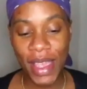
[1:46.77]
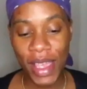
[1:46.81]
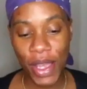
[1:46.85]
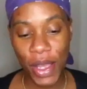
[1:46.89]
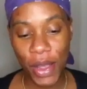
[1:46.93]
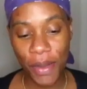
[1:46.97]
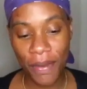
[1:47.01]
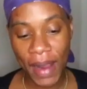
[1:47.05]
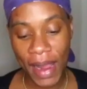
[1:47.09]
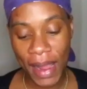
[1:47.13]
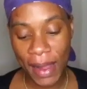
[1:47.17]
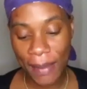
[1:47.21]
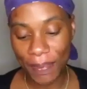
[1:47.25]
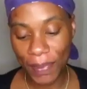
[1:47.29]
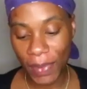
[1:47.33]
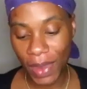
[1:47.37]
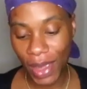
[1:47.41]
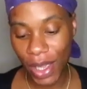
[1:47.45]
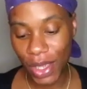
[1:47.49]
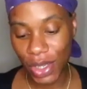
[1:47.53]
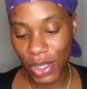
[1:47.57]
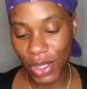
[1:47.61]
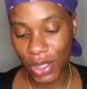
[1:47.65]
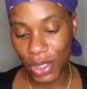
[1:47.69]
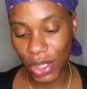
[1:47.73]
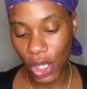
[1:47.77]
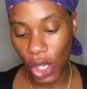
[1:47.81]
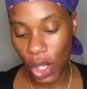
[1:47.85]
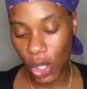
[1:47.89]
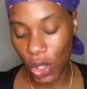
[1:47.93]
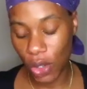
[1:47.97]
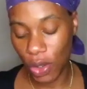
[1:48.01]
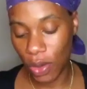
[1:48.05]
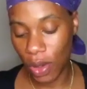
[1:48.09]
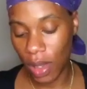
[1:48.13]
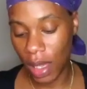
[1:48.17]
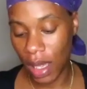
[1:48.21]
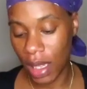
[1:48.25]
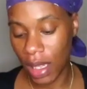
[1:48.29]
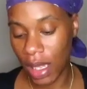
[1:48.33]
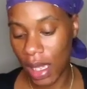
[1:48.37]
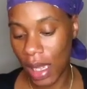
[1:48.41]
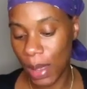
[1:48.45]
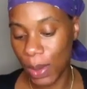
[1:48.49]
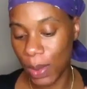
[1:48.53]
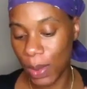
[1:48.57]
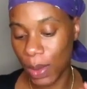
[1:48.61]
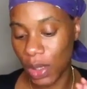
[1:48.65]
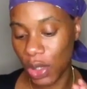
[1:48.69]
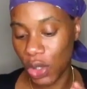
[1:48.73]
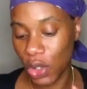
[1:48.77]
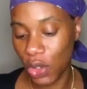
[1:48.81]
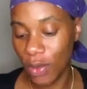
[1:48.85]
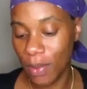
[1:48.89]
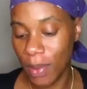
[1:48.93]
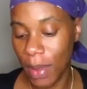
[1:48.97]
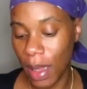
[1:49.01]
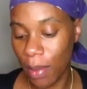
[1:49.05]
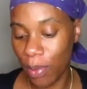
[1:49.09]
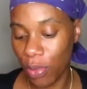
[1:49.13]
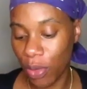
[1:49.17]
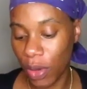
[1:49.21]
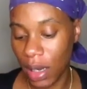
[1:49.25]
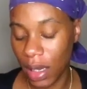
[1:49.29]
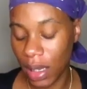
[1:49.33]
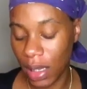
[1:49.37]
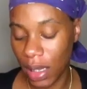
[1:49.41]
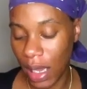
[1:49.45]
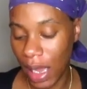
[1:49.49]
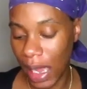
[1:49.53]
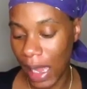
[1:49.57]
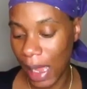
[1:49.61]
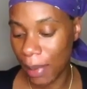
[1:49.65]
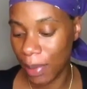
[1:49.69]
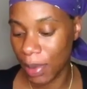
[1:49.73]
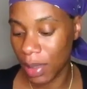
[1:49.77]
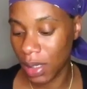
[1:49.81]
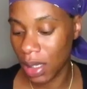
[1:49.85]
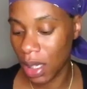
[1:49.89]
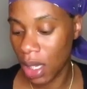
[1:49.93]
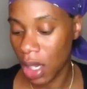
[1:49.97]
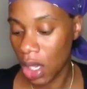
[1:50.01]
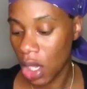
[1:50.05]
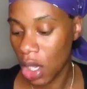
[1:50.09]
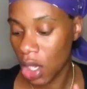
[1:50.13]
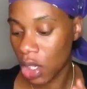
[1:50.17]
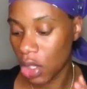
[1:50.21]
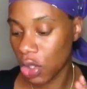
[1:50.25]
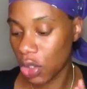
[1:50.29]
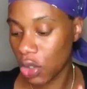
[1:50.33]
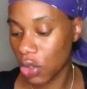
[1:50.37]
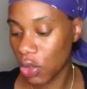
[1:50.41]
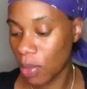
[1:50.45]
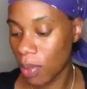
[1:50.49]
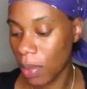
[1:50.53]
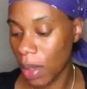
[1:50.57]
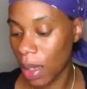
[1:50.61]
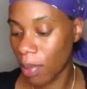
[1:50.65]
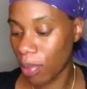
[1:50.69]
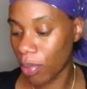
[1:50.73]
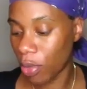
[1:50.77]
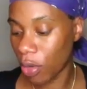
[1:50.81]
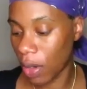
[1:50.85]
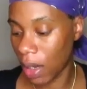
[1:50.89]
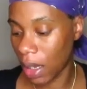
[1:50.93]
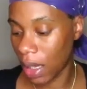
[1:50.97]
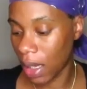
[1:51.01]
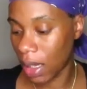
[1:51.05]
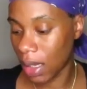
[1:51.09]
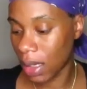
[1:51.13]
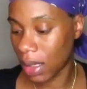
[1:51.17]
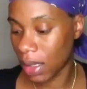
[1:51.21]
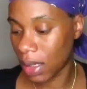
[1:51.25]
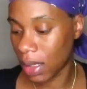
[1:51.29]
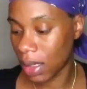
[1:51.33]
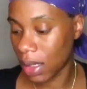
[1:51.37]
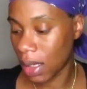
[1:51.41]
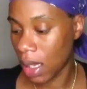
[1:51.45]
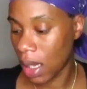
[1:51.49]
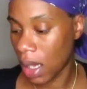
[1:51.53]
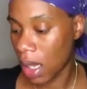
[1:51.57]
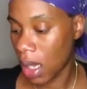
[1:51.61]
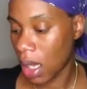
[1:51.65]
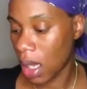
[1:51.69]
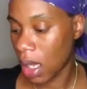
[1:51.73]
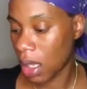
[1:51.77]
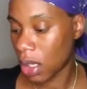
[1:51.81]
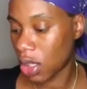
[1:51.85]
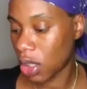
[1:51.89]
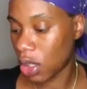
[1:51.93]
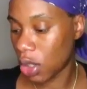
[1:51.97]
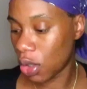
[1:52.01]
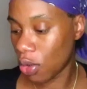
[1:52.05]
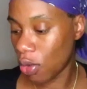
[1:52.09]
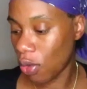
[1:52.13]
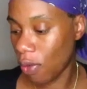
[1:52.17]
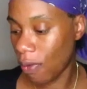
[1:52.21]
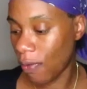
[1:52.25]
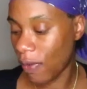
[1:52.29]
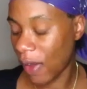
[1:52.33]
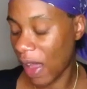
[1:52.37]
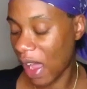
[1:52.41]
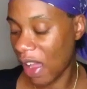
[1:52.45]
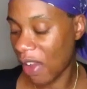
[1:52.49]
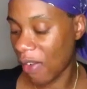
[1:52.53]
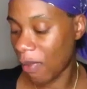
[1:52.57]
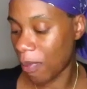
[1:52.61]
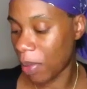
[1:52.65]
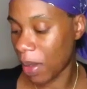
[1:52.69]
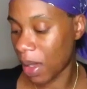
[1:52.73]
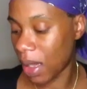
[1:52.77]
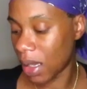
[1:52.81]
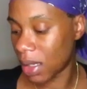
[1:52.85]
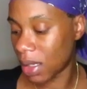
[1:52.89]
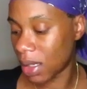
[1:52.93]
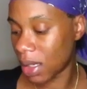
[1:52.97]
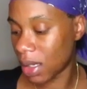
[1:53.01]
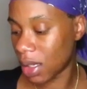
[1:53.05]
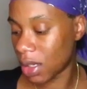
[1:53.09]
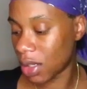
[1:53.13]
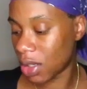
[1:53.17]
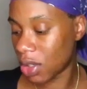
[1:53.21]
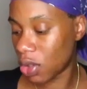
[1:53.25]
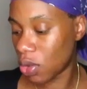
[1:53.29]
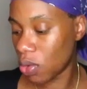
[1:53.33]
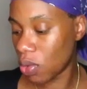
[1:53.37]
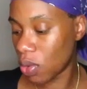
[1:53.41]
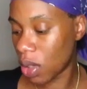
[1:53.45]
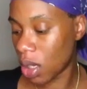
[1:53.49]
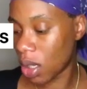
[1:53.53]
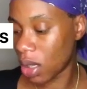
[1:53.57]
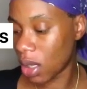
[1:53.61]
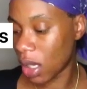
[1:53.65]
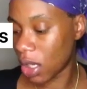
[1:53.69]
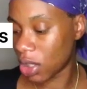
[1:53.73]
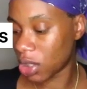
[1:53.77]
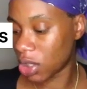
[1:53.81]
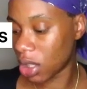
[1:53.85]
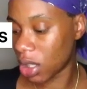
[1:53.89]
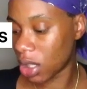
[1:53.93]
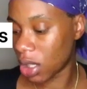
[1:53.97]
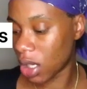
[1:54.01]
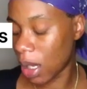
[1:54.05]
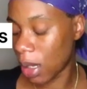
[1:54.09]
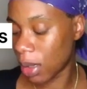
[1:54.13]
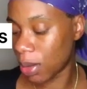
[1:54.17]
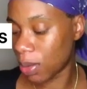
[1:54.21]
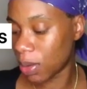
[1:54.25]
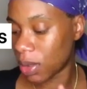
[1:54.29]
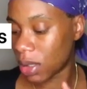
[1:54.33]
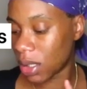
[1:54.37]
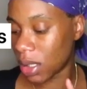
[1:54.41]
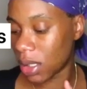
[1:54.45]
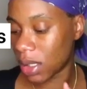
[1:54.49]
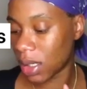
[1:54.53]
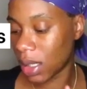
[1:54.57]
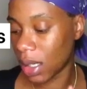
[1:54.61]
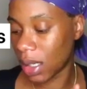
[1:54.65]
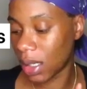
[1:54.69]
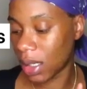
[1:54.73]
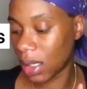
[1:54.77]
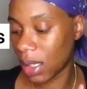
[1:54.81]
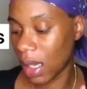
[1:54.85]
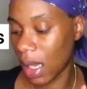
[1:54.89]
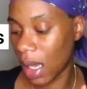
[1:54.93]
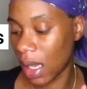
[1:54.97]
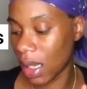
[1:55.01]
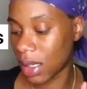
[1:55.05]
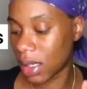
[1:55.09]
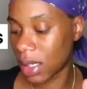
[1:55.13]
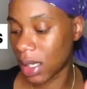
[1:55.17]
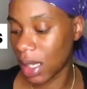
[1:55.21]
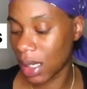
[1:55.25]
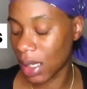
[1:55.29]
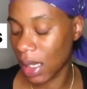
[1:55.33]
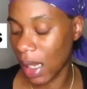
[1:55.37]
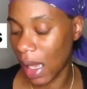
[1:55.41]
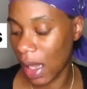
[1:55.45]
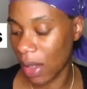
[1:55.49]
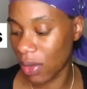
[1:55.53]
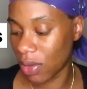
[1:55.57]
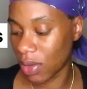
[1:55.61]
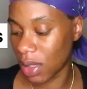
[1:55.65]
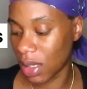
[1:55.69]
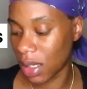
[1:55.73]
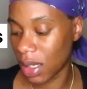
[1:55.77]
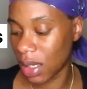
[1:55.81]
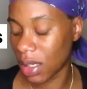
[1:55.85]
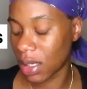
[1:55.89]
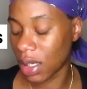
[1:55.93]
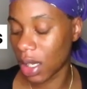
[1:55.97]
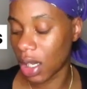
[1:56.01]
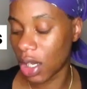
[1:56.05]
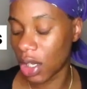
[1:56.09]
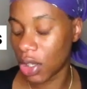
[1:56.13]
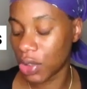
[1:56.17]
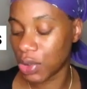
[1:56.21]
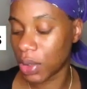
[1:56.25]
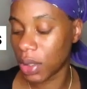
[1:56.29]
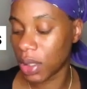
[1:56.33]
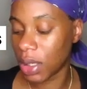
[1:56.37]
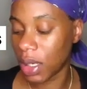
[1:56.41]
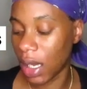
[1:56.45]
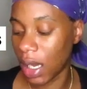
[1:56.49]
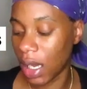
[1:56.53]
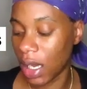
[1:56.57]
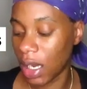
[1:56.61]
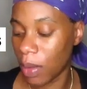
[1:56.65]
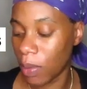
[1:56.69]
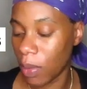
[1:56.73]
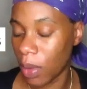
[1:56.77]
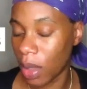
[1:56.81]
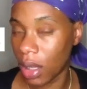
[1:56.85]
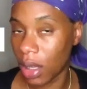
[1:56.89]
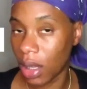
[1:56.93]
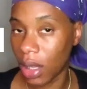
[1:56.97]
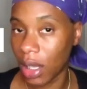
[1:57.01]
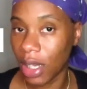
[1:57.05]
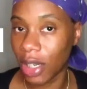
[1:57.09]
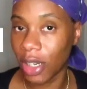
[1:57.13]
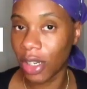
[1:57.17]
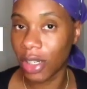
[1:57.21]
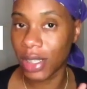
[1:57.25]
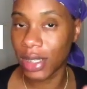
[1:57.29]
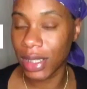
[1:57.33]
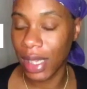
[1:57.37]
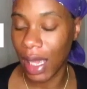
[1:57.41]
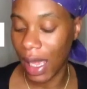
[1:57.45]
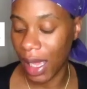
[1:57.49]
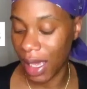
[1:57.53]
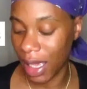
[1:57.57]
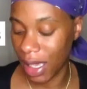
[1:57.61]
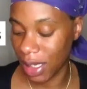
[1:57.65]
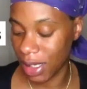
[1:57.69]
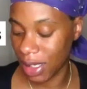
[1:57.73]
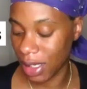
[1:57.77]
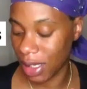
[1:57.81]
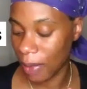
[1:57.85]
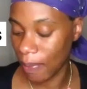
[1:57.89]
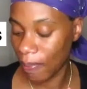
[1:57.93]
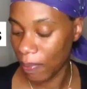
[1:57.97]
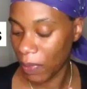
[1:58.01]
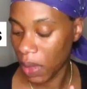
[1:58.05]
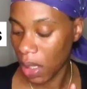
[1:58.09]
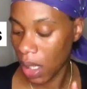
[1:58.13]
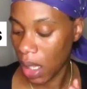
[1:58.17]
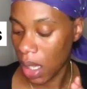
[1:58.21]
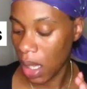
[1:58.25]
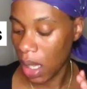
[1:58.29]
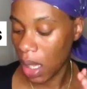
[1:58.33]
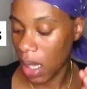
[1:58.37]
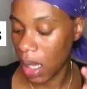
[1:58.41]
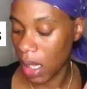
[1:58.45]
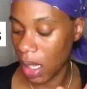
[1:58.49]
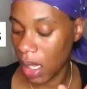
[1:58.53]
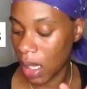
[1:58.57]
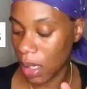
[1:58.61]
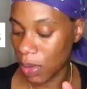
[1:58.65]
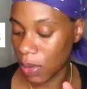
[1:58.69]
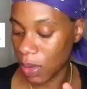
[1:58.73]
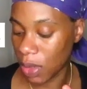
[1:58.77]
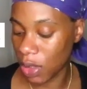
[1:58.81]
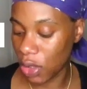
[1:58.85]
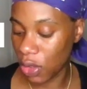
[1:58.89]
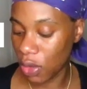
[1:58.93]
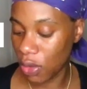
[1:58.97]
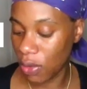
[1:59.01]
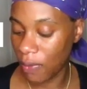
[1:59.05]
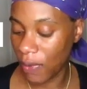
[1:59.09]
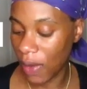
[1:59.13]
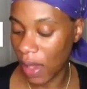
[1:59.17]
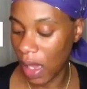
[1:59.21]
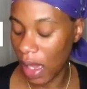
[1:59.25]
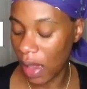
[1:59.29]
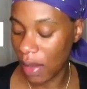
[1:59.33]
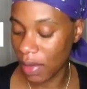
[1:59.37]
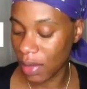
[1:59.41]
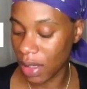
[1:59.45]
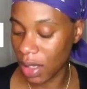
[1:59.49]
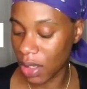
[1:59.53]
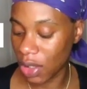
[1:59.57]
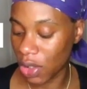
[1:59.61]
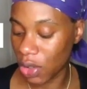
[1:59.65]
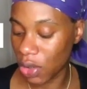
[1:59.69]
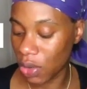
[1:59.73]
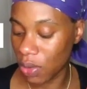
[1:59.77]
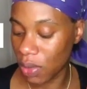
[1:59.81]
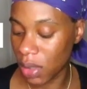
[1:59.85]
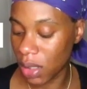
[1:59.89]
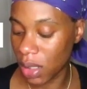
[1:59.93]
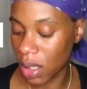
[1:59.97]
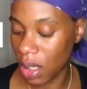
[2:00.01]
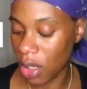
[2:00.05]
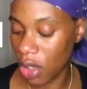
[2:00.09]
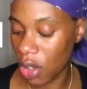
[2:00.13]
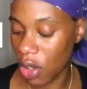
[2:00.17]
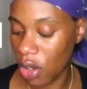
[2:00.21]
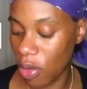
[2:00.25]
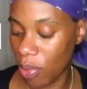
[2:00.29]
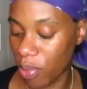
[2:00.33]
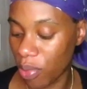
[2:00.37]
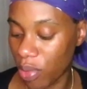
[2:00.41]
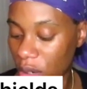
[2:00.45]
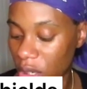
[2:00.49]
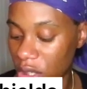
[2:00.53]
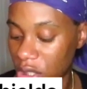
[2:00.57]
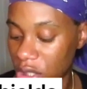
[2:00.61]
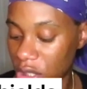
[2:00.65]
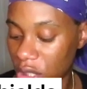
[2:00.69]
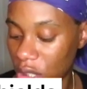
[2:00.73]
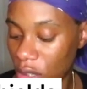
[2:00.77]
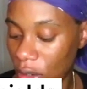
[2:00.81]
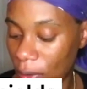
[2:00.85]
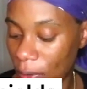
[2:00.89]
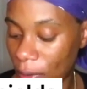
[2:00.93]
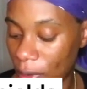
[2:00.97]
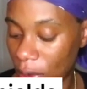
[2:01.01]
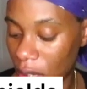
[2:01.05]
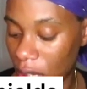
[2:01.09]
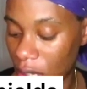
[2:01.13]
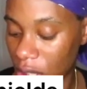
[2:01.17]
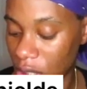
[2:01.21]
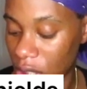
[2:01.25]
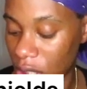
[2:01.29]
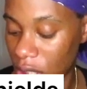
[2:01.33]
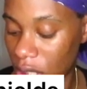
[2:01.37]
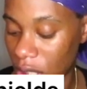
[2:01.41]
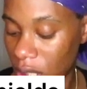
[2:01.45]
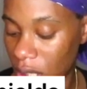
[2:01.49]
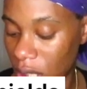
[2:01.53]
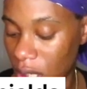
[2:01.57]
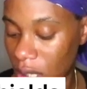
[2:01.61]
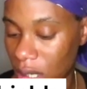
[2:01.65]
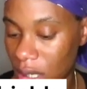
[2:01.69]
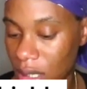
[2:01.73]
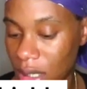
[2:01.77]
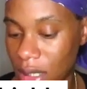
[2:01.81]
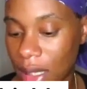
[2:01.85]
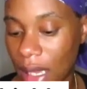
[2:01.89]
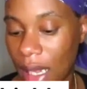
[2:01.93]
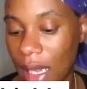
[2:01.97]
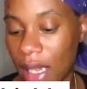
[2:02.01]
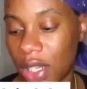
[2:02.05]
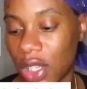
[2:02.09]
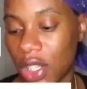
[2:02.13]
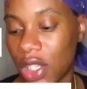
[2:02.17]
Alright, so it comes with two membrane caps, two membranes, two valve bases, two collection cups, which is 66 ounces, 180 milliliter sized. It comes with two valves and two silicone breast shield flanges in the size